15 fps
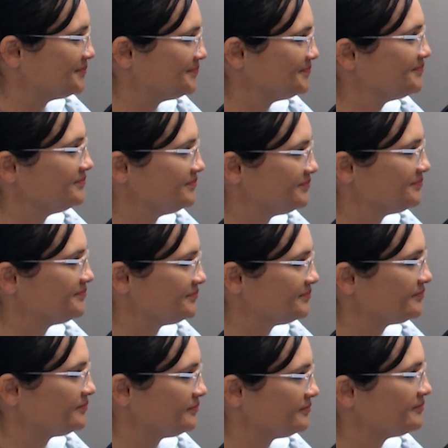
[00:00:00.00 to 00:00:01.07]
purpose, and
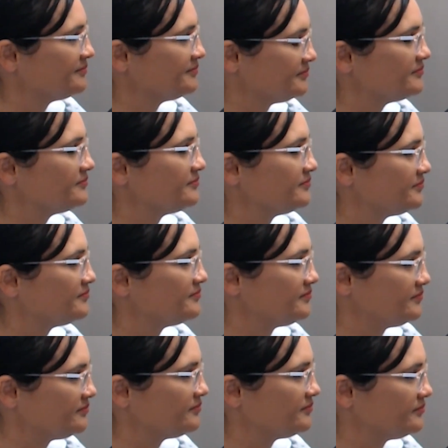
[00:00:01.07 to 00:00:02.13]
having that really
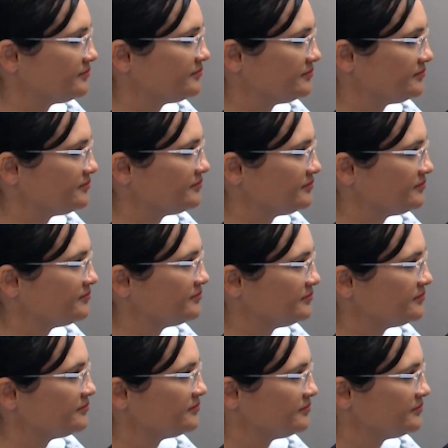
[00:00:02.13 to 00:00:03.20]
strong sense of purpose
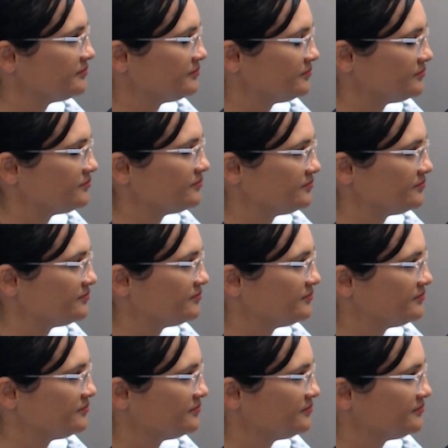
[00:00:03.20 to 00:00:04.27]
and
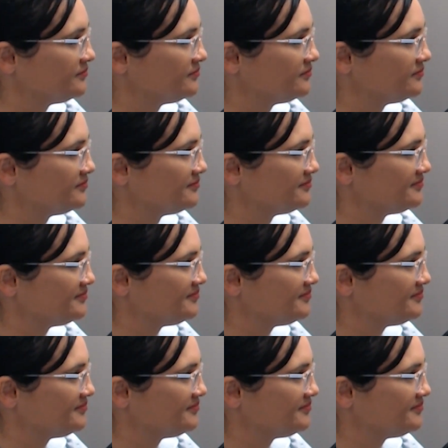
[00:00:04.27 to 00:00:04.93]
resilience.